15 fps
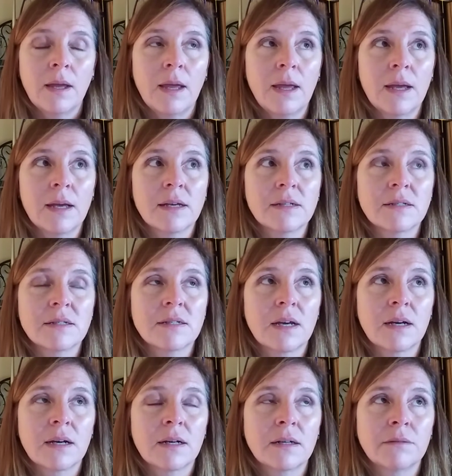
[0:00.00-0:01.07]
And
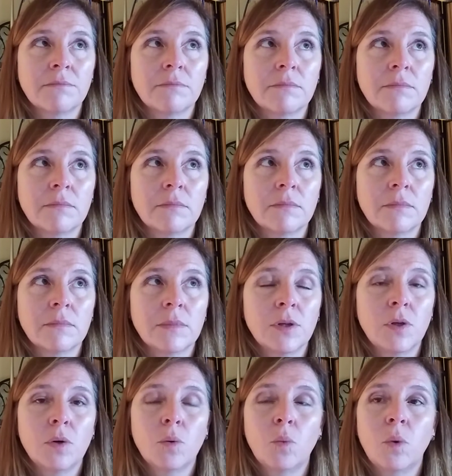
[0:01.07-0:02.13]
uh, you
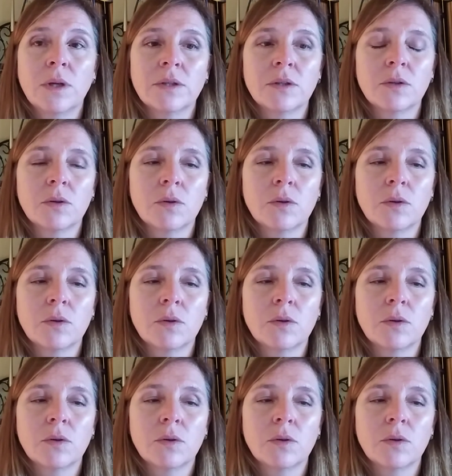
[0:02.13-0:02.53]
know what